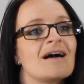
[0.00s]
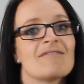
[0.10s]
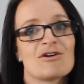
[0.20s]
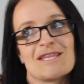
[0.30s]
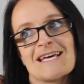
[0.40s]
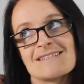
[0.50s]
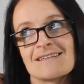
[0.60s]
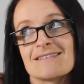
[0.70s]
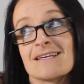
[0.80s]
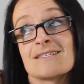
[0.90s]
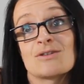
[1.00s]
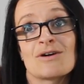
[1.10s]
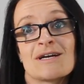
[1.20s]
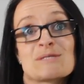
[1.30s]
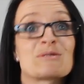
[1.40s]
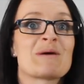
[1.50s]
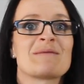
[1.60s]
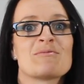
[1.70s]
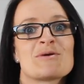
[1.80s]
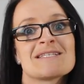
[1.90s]
I've heard their success stories, which made
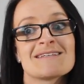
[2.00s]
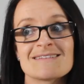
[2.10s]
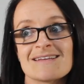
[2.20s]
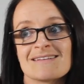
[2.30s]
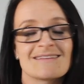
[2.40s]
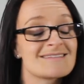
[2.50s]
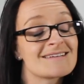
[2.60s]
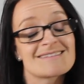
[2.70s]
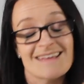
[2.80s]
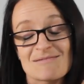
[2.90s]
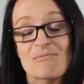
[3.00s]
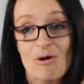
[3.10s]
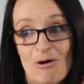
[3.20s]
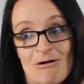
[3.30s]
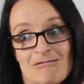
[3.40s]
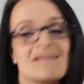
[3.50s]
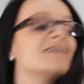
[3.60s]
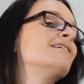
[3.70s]
me want to succeed more.